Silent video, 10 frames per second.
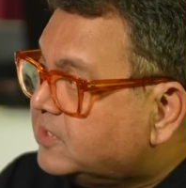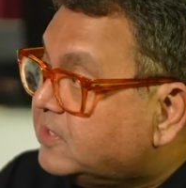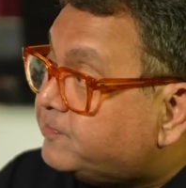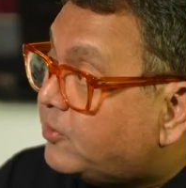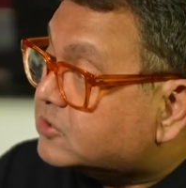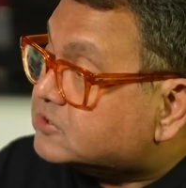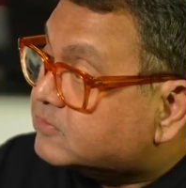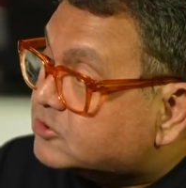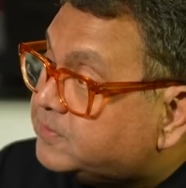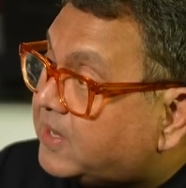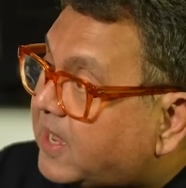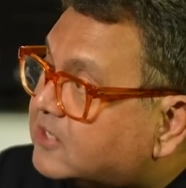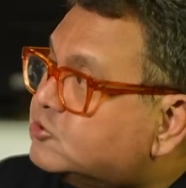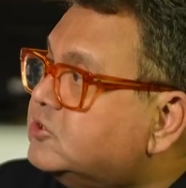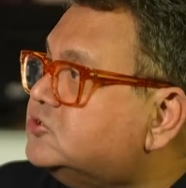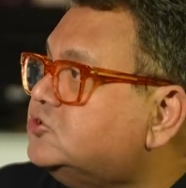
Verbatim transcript: lean pork is supposed to be as good as